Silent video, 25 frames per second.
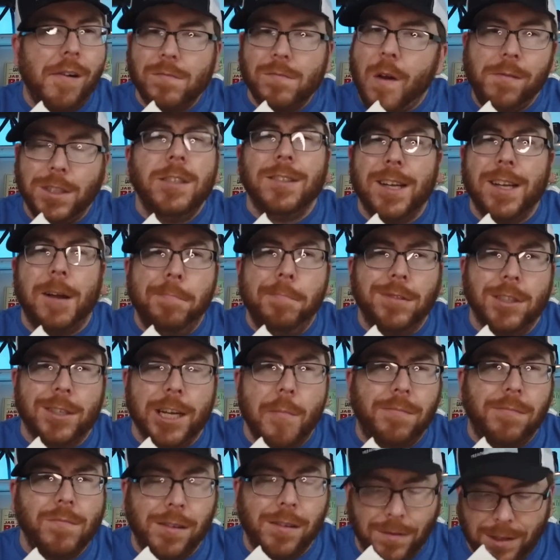
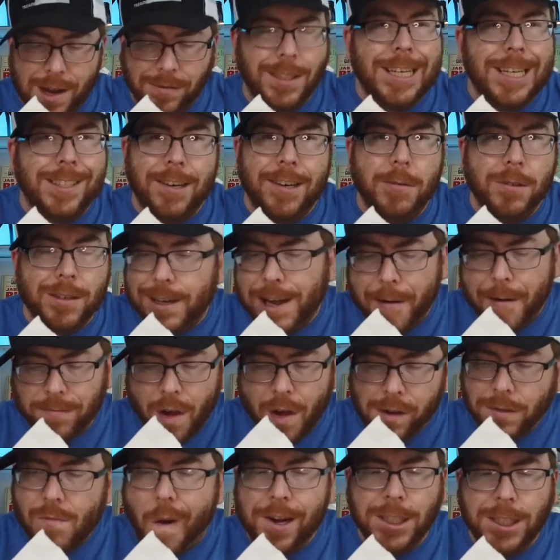Then right after
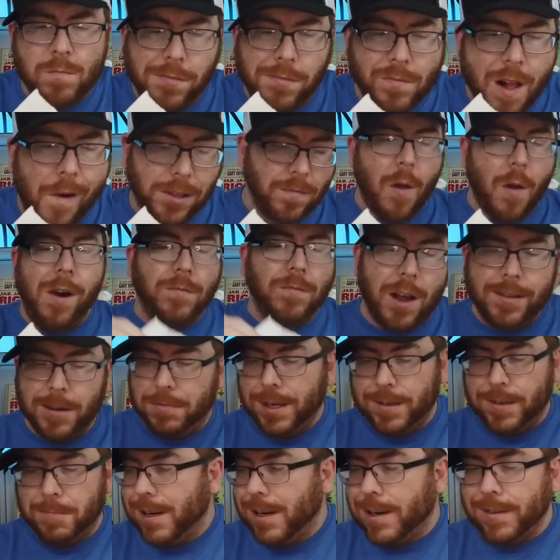that is number
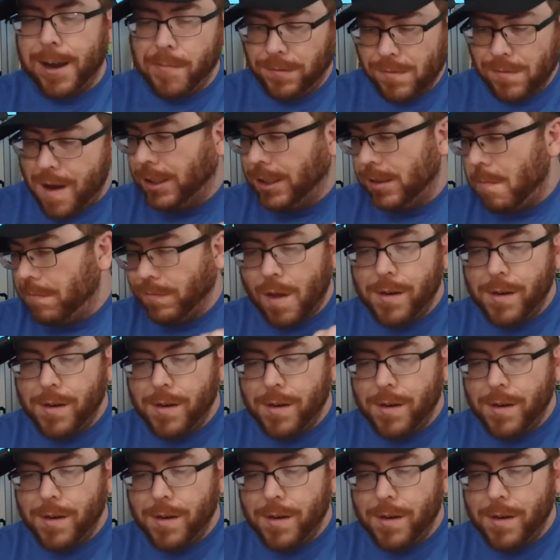5, peppered.